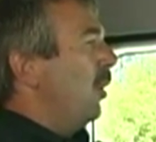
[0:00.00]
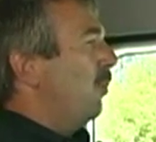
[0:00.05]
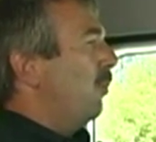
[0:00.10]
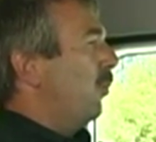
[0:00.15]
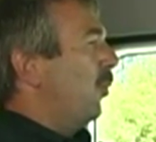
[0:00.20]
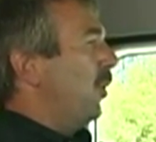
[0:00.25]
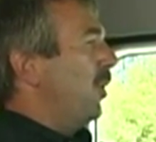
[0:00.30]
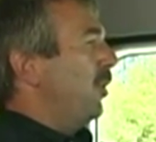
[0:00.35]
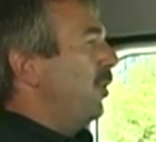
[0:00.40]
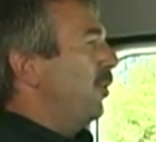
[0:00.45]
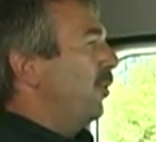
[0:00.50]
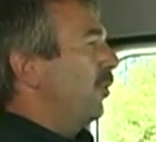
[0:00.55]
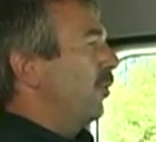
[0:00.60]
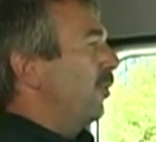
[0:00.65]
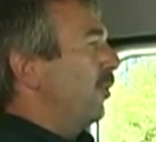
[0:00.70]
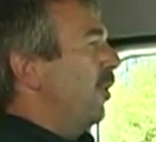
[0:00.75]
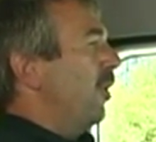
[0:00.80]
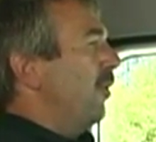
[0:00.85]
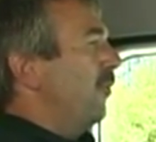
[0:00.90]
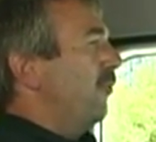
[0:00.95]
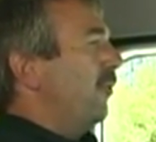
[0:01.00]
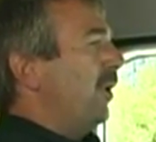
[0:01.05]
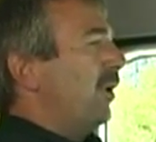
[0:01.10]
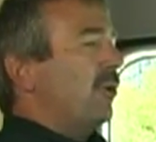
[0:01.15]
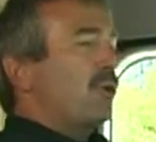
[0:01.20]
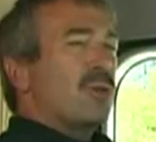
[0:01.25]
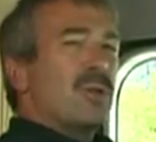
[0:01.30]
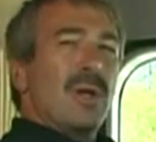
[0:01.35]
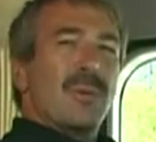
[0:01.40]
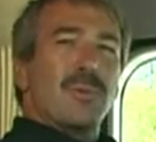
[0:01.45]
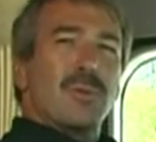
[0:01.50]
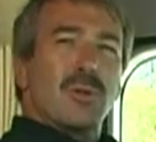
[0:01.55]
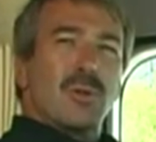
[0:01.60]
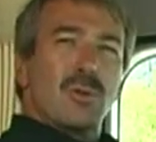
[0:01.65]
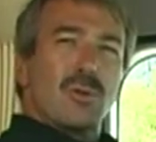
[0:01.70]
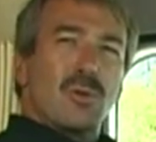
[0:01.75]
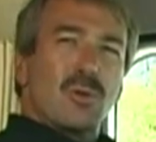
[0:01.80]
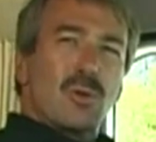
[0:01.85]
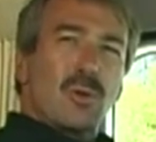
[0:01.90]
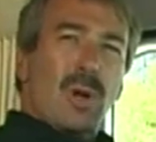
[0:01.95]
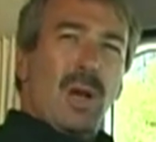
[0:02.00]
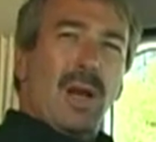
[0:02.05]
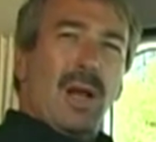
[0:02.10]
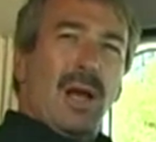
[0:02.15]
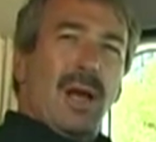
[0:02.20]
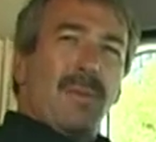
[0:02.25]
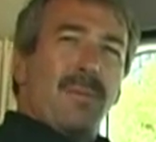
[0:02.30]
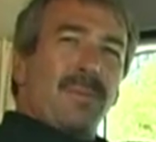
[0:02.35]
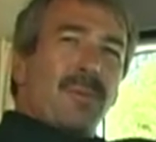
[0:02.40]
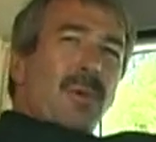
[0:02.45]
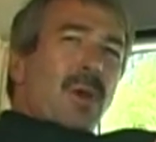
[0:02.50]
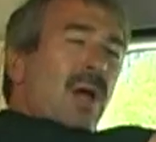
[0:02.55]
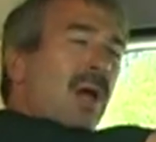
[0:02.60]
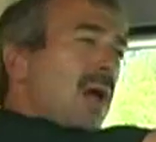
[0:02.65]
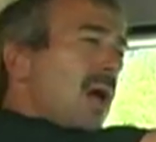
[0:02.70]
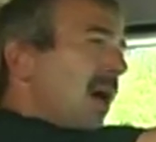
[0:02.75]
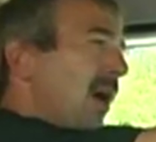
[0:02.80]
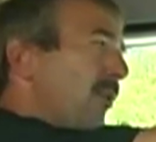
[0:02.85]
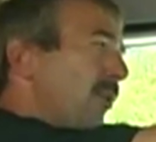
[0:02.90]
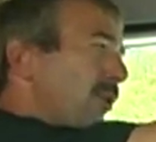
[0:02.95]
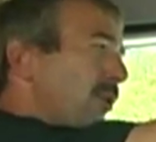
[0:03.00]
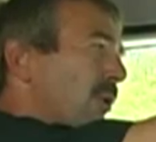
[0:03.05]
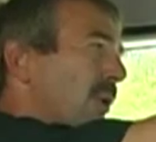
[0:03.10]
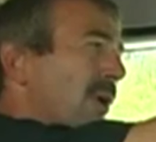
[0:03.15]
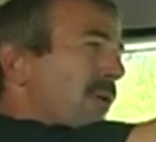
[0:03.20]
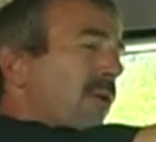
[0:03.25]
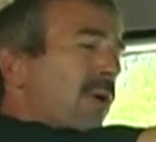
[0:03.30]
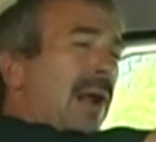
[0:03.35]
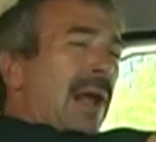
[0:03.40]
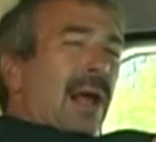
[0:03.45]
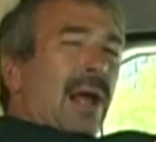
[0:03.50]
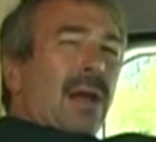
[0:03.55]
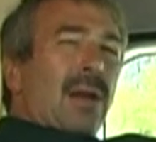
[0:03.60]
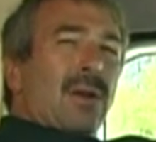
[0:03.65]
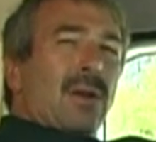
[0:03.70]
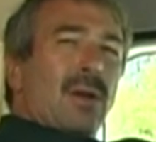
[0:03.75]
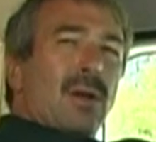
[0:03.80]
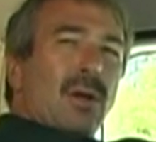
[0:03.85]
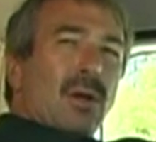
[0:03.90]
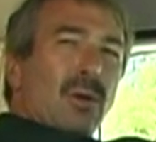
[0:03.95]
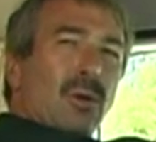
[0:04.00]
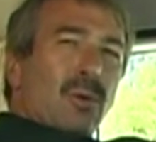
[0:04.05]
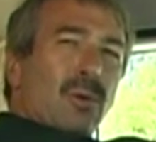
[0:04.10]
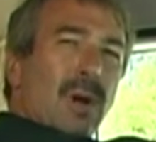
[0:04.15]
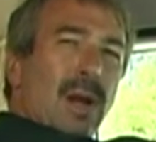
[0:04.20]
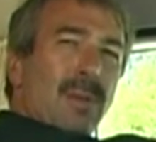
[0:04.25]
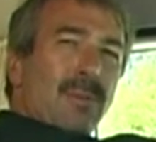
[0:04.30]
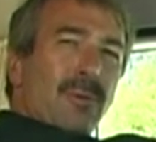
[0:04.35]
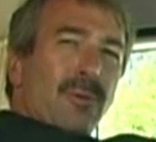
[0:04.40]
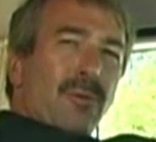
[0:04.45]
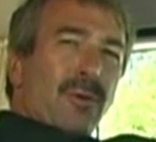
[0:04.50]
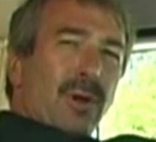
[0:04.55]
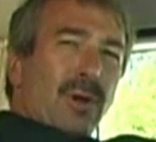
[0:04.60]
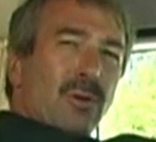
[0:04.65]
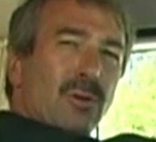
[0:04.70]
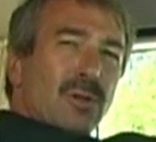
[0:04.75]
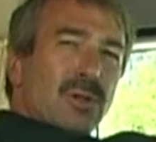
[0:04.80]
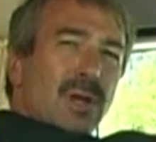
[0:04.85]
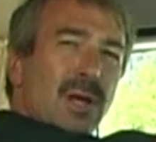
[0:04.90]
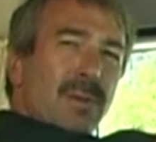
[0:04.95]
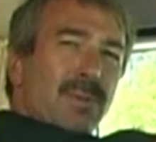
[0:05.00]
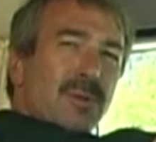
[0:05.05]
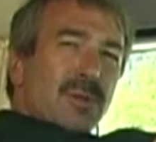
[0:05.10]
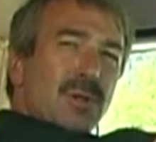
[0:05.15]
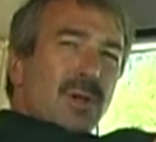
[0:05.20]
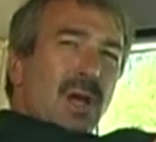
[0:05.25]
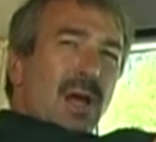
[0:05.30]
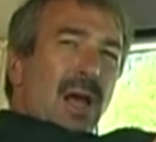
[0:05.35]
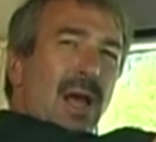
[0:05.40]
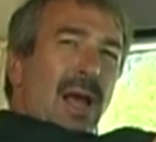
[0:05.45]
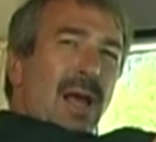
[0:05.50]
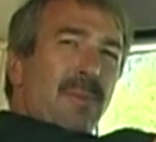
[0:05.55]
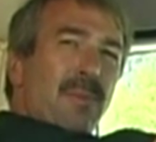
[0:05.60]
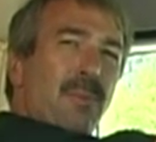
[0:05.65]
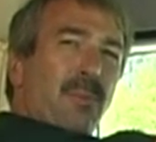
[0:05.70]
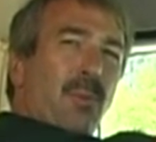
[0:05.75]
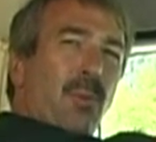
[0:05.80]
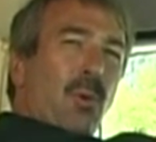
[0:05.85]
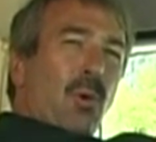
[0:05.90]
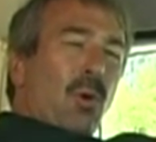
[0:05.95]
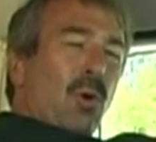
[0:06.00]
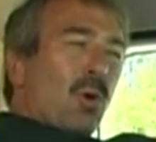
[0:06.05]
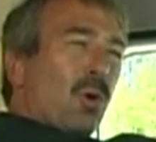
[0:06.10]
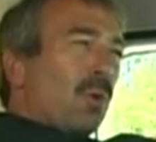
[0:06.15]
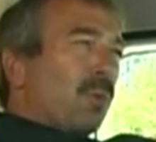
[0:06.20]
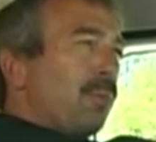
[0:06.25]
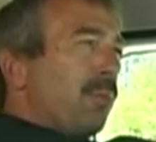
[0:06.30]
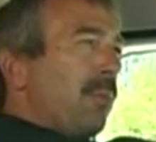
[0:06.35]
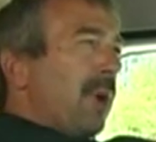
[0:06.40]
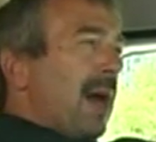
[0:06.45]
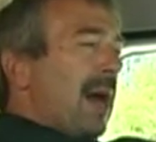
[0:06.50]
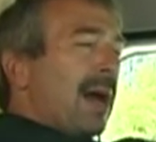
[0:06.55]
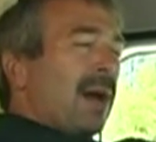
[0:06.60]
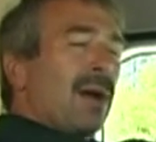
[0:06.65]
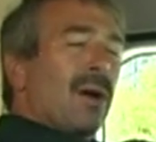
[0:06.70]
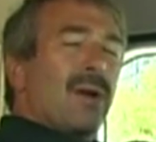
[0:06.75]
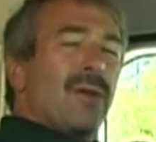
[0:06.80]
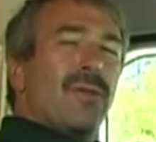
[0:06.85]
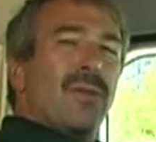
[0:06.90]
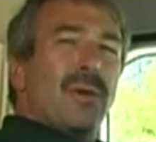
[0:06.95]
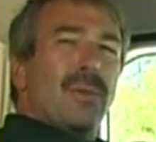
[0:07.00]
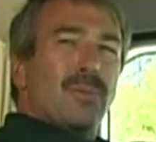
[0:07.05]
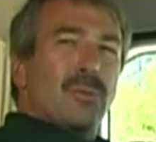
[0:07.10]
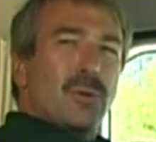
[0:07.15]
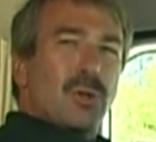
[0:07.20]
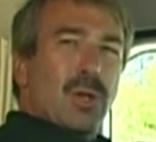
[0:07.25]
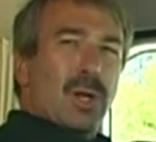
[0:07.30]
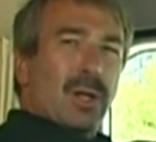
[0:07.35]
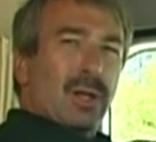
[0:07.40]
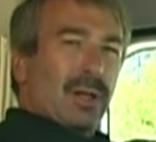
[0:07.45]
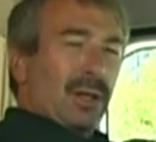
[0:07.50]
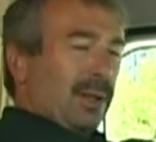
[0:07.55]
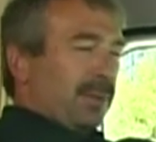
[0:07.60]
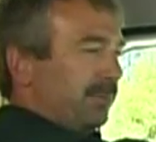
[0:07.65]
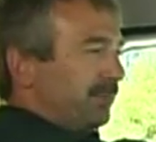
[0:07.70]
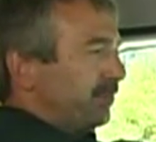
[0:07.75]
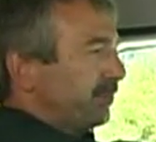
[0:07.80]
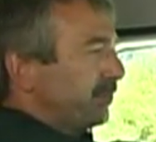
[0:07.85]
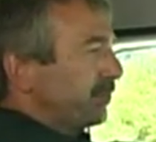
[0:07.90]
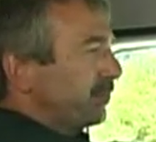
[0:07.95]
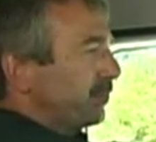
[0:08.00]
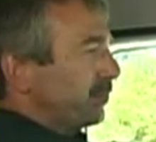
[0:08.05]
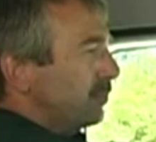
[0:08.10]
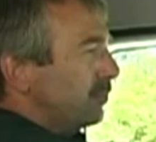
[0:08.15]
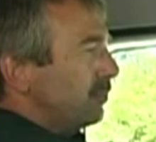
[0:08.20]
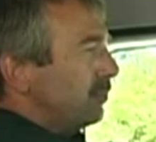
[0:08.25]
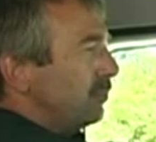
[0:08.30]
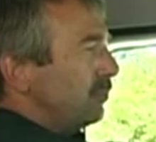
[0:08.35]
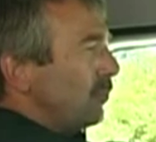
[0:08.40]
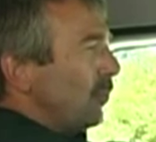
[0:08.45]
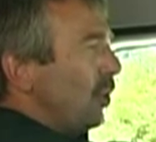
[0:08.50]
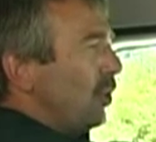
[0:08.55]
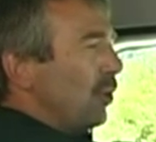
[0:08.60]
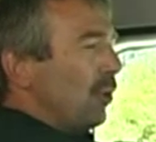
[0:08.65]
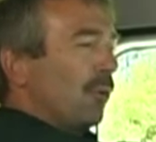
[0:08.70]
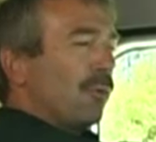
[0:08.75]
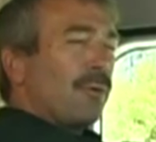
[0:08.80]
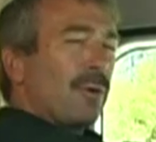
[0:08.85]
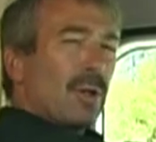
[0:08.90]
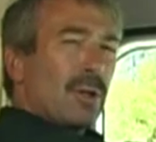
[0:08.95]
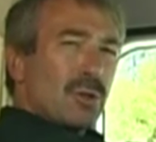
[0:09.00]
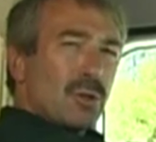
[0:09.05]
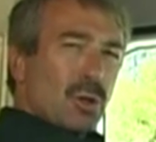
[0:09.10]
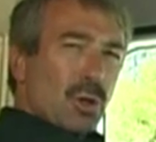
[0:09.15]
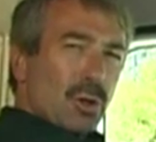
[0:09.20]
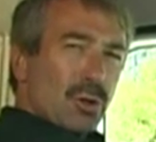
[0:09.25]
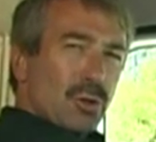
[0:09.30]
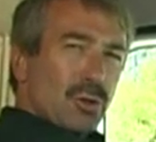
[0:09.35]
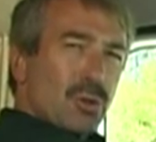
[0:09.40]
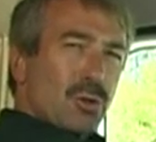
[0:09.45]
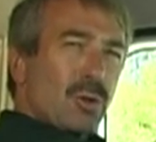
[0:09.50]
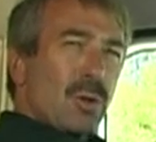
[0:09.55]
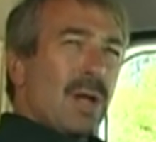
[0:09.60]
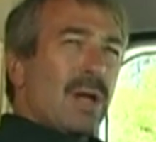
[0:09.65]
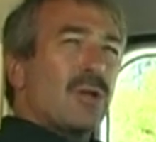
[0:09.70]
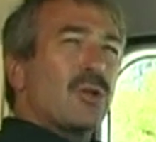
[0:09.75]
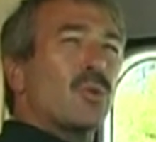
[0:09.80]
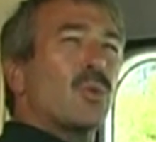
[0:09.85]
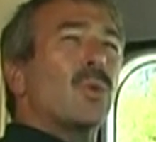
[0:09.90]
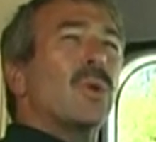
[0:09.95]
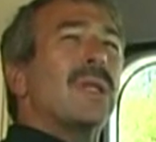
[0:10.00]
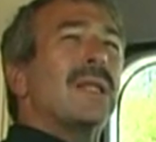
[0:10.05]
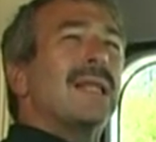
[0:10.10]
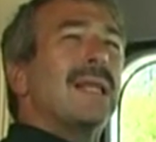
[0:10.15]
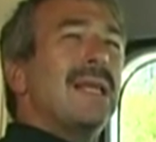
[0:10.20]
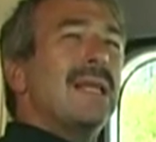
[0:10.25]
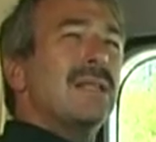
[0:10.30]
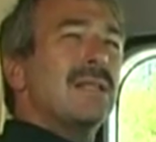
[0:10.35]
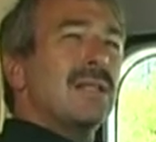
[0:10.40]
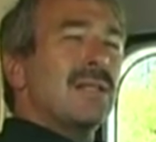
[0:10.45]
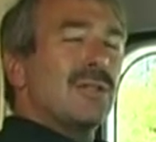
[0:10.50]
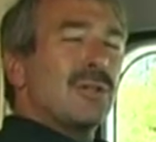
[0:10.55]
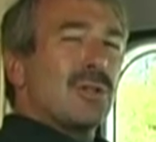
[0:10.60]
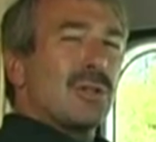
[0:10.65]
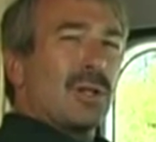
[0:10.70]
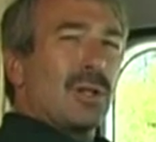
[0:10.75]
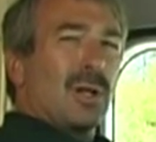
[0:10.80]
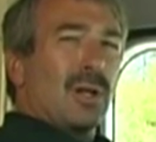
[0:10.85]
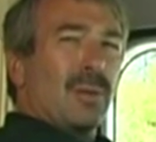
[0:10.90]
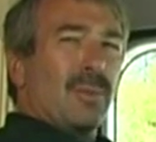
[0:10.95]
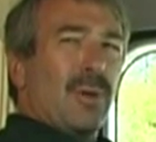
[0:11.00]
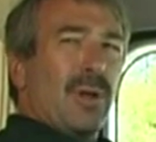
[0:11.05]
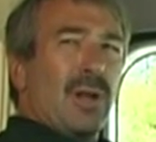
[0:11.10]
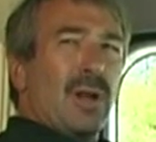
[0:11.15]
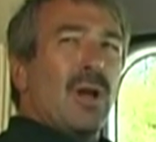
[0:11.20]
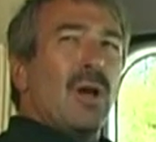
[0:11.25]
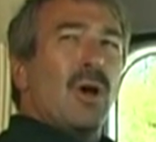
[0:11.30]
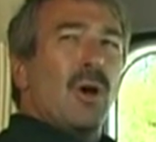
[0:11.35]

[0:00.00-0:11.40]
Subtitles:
point your fingertips straight up, and with your other hand, grab the fingertips and pull back on them gently. You'll feel it start to stretch, release it just a little bit,